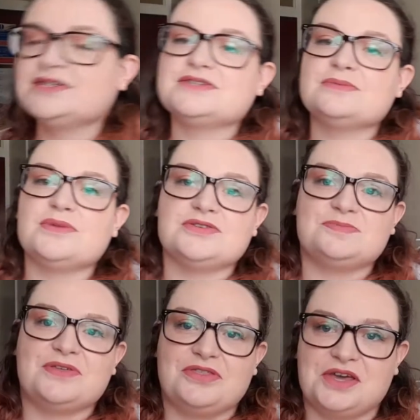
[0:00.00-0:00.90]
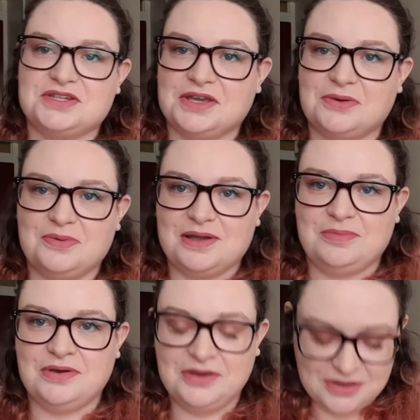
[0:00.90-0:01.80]
the most pathetic whip
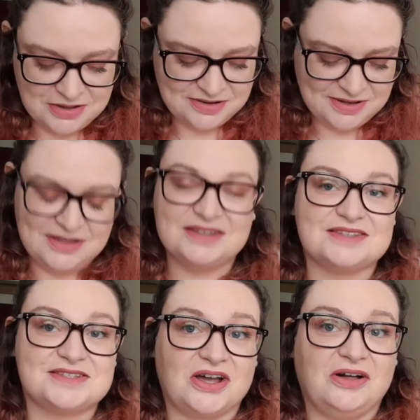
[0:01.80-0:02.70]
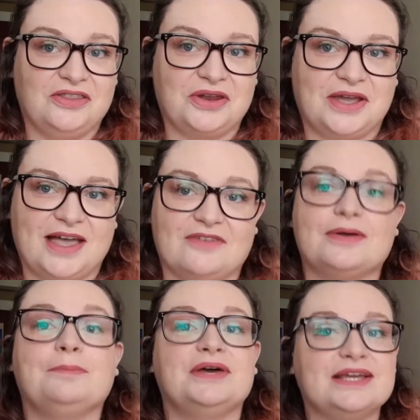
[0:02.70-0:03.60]
start that I have,
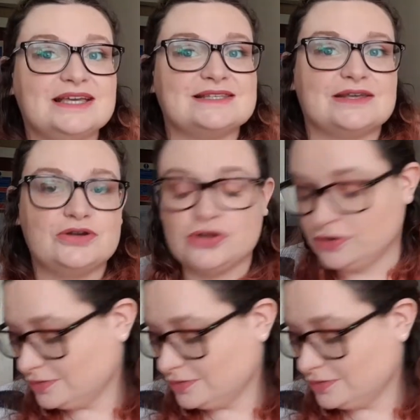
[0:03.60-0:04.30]
but it is a new,